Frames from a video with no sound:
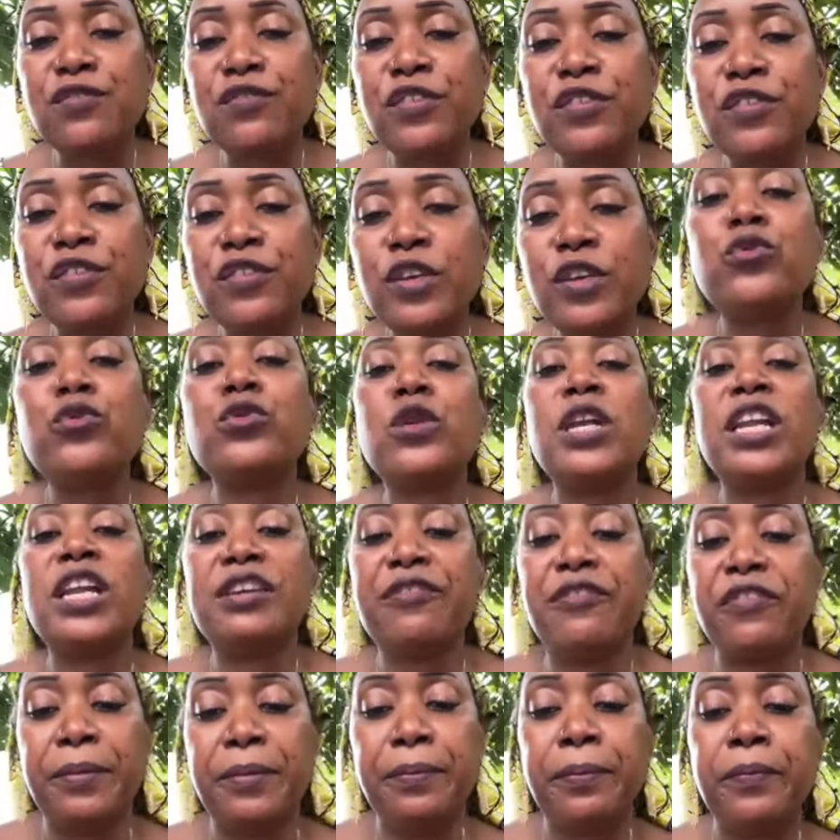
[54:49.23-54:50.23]
And they also
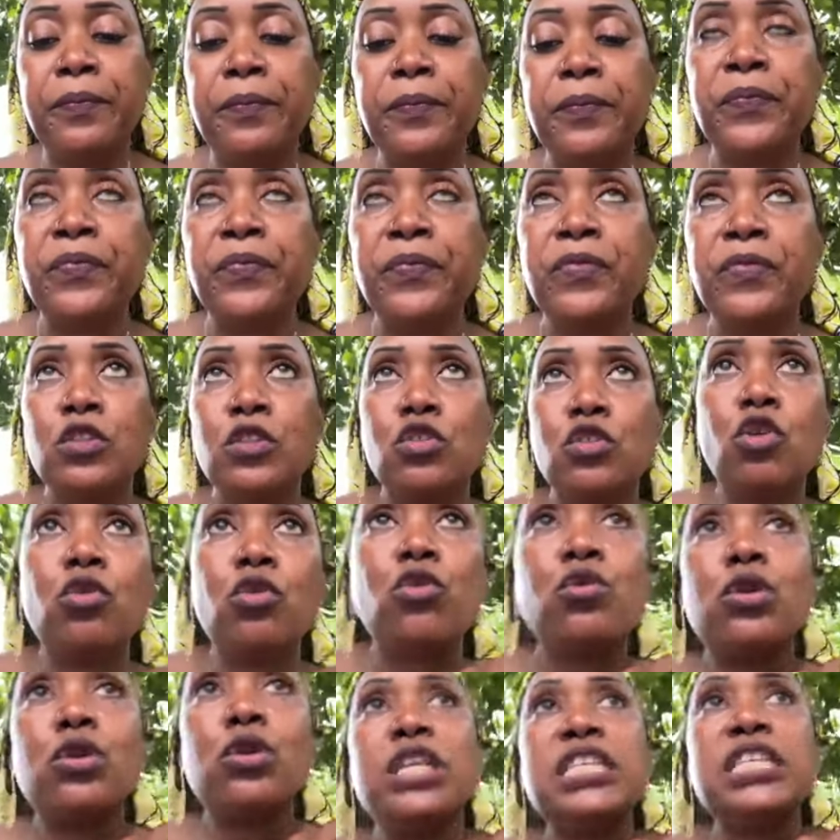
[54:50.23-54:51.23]
need to be accompanied
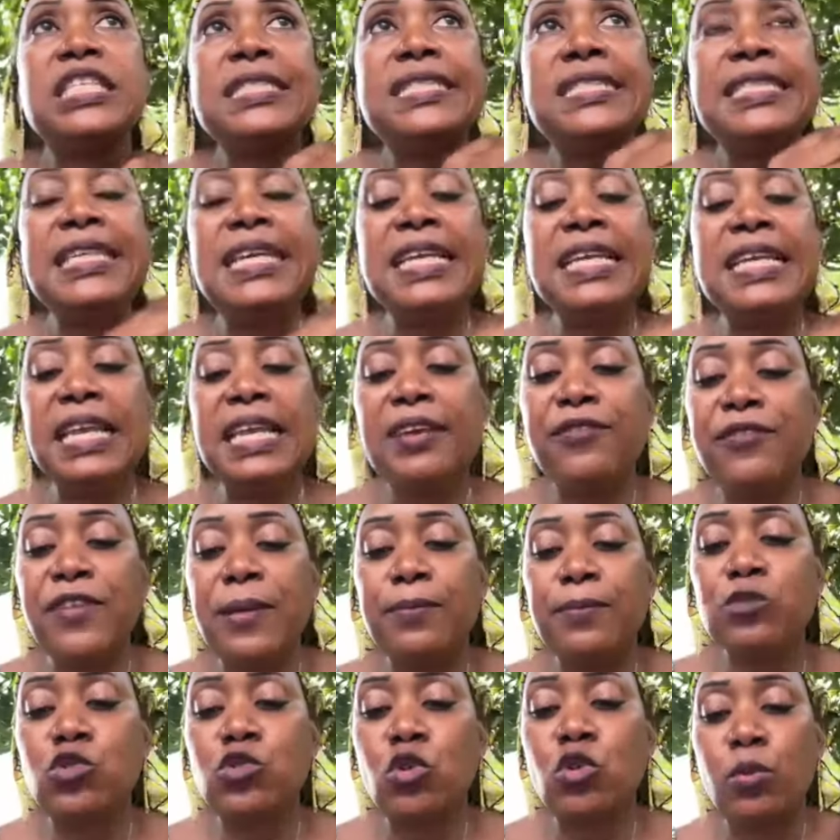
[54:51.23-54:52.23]
for this
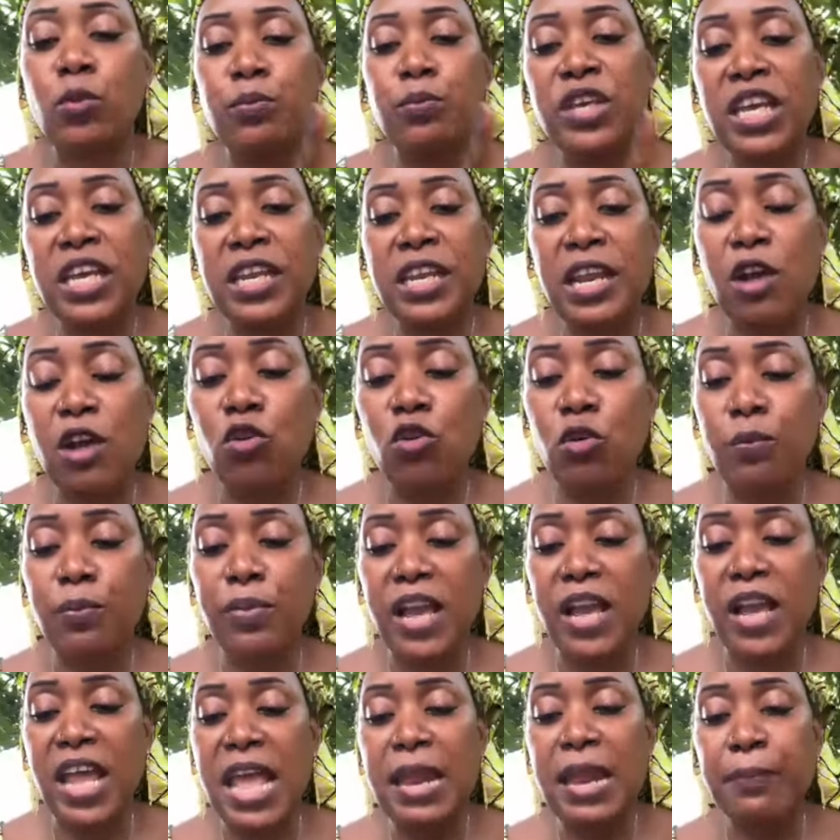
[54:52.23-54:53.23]
specifically. There needs to be a
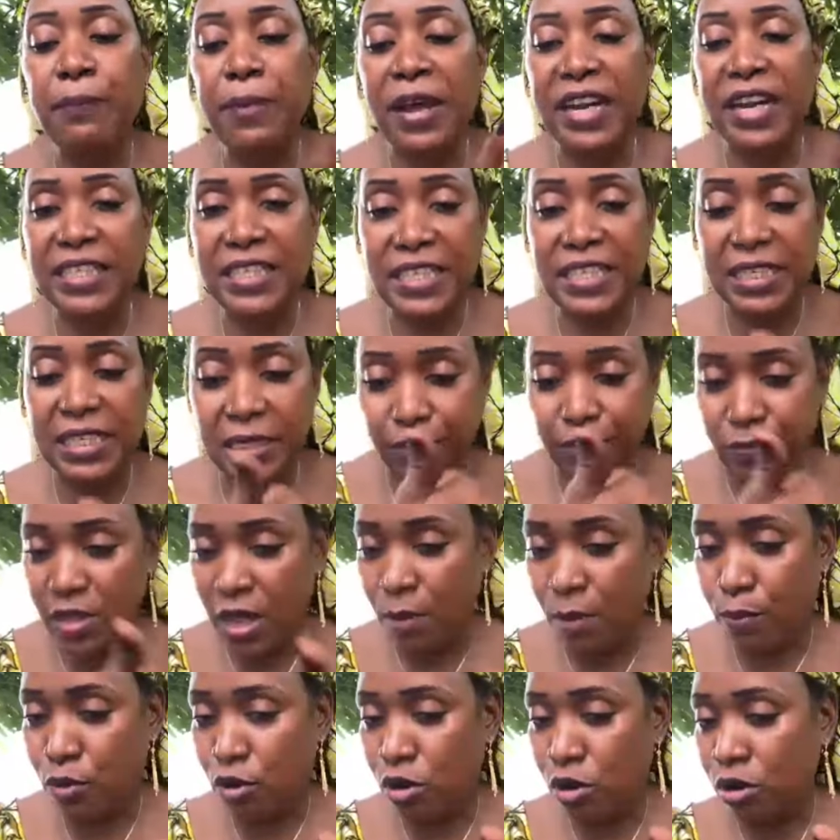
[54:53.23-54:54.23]
specific accompaniment for
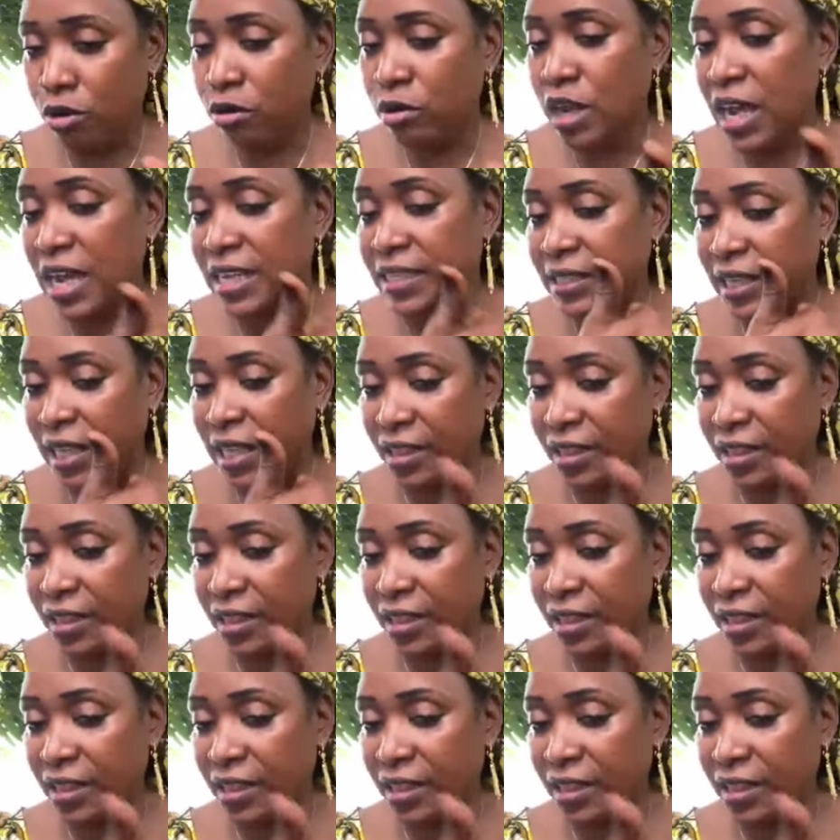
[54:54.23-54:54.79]
these women.